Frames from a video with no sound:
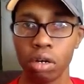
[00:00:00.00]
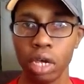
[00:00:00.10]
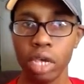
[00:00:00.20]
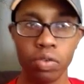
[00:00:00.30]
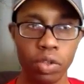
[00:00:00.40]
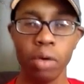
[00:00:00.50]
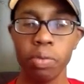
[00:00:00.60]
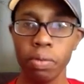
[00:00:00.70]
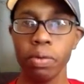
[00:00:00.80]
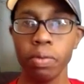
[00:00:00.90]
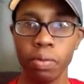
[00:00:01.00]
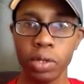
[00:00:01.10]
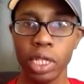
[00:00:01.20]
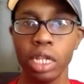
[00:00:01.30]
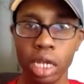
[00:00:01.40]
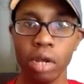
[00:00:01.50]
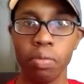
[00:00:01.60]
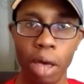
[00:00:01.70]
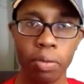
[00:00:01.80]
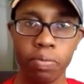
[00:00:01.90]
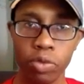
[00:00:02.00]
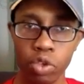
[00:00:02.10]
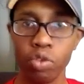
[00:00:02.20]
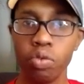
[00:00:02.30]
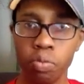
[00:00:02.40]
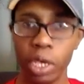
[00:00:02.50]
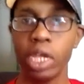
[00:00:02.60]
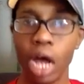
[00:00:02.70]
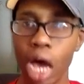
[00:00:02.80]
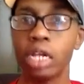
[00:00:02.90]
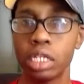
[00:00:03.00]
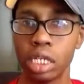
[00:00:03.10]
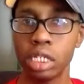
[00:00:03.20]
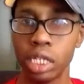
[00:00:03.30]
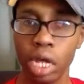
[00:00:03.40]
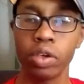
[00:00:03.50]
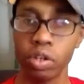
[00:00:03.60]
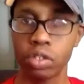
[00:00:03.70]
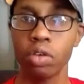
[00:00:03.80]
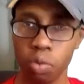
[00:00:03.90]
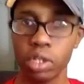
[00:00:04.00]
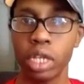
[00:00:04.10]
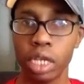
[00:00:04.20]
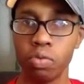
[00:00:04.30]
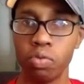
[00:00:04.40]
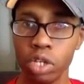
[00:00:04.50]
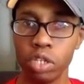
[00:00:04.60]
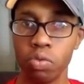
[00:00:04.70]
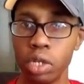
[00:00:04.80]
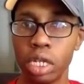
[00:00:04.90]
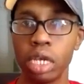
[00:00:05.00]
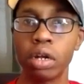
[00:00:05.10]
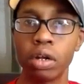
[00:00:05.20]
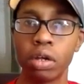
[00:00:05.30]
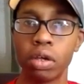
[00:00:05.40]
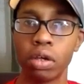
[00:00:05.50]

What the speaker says: Okay, you tell people what they need to hear by you being honest and telling yourself what you need to hear.